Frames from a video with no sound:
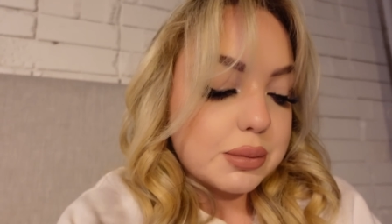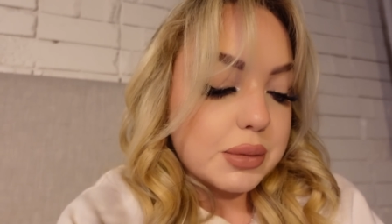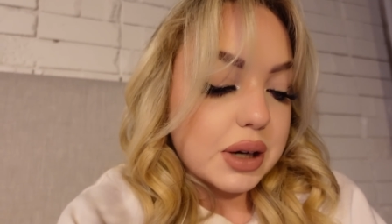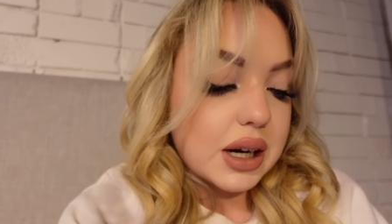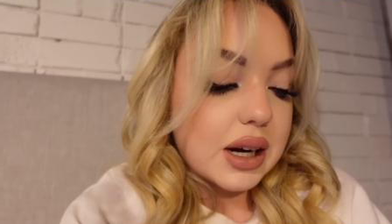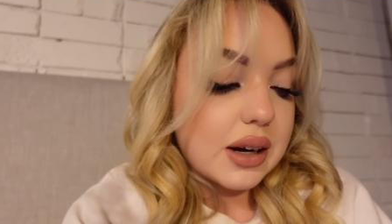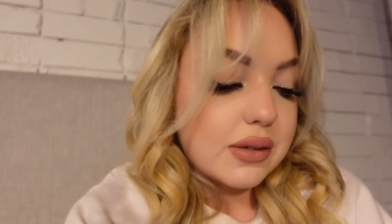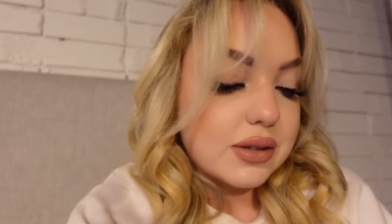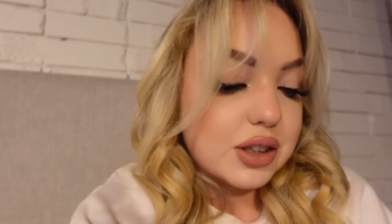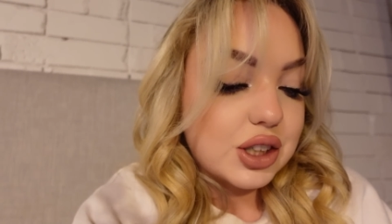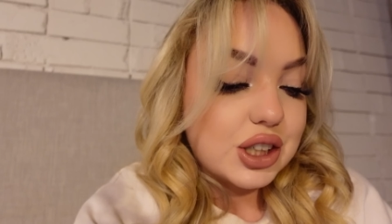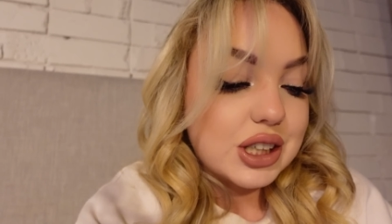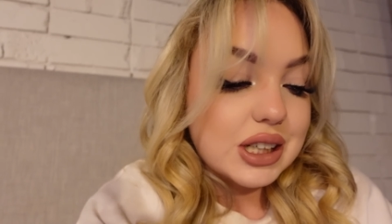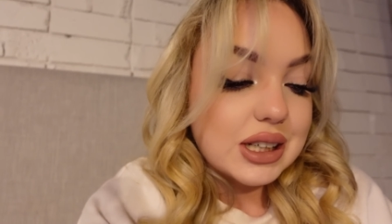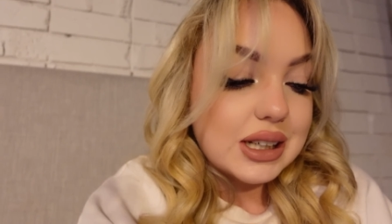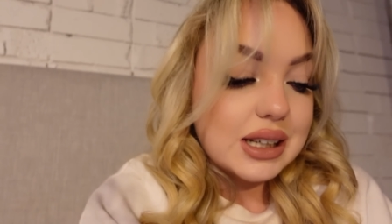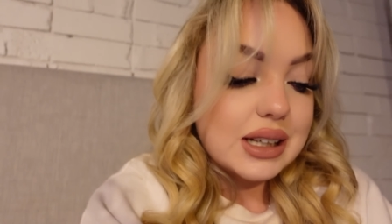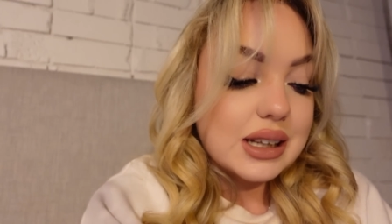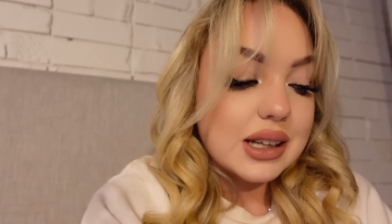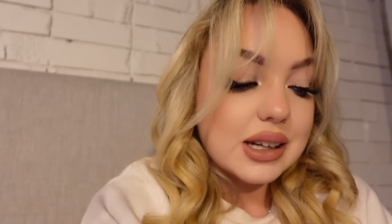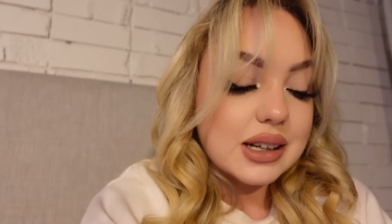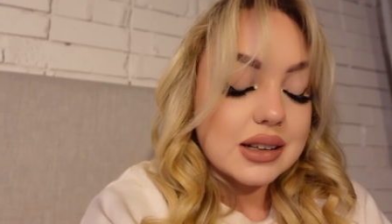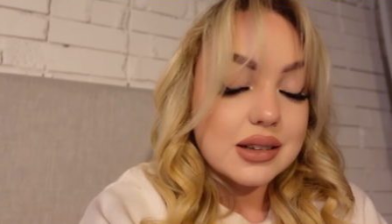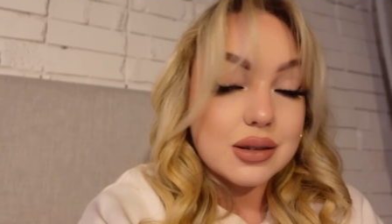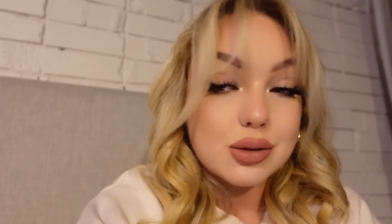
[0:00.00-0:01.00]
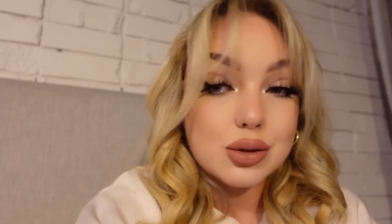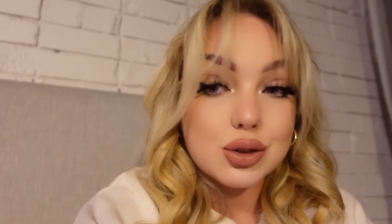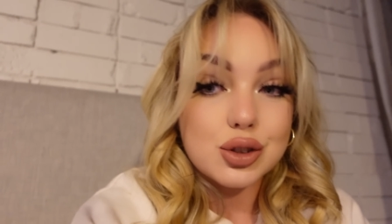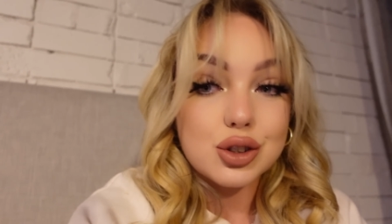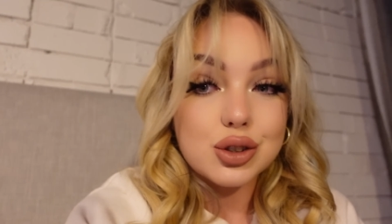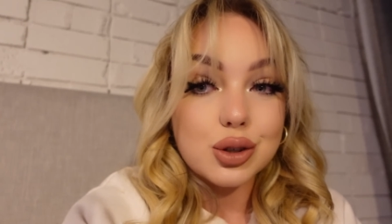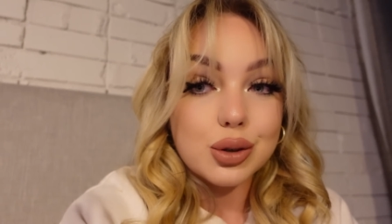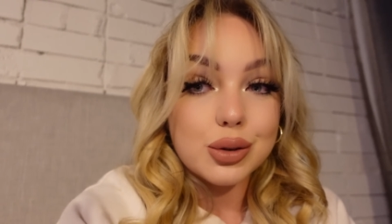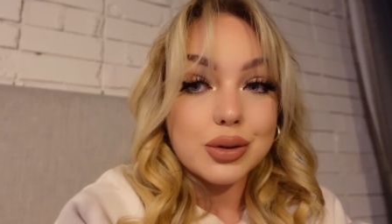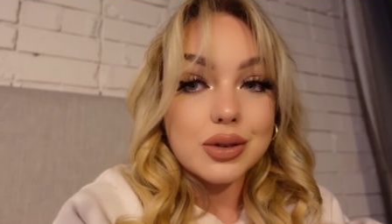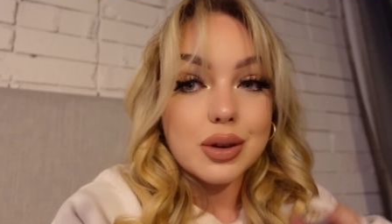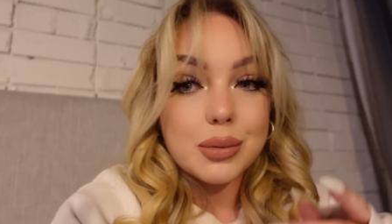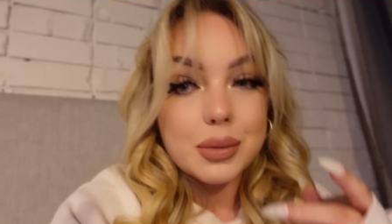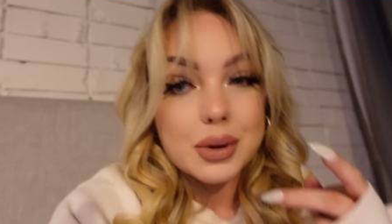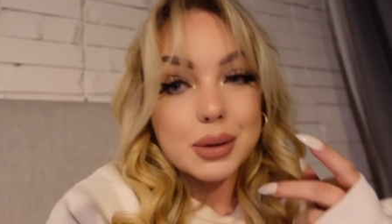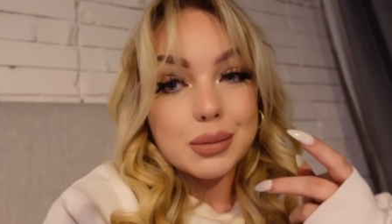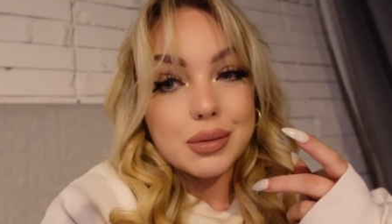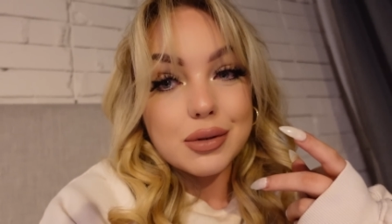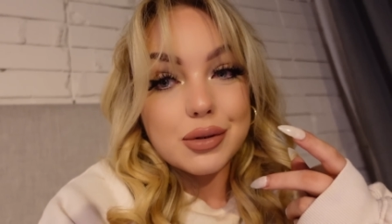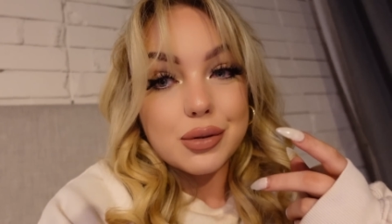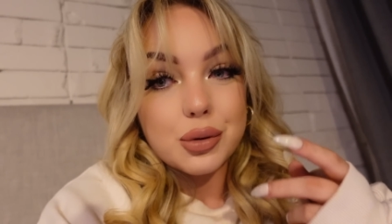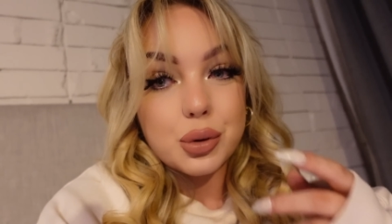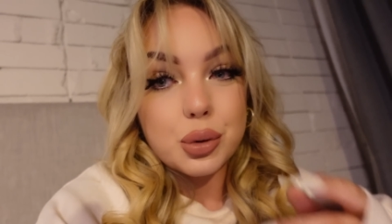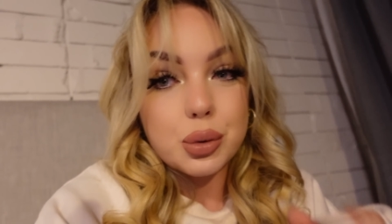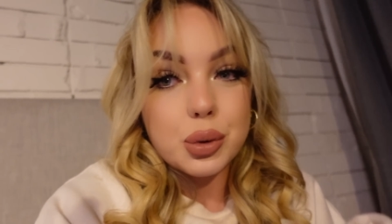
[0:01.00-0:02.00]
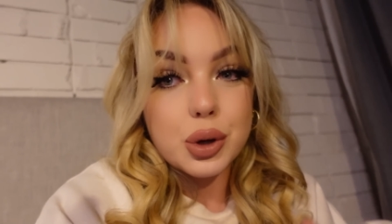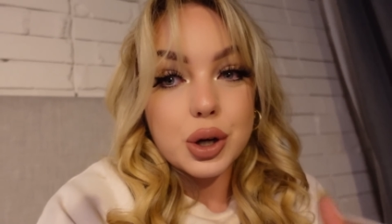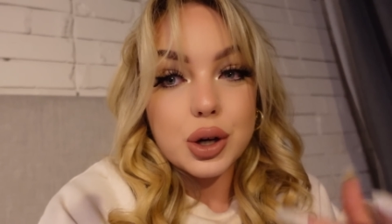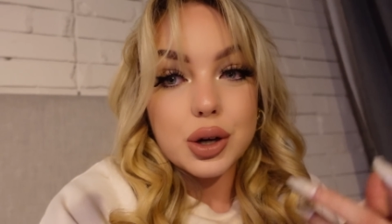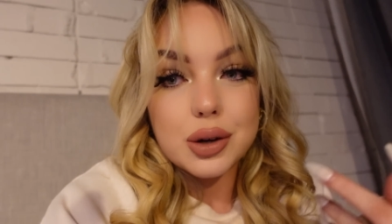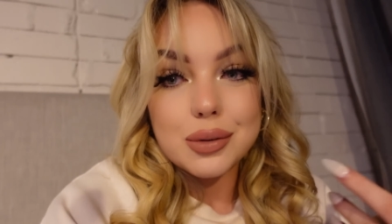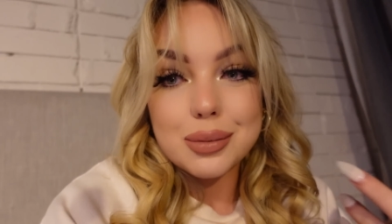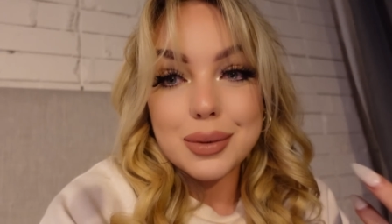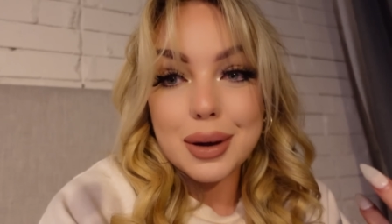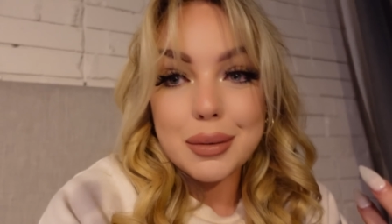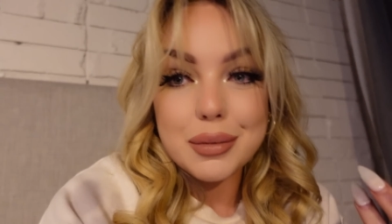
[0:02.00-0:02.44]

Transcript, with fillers: Might have a cheeky like little shot or something before work.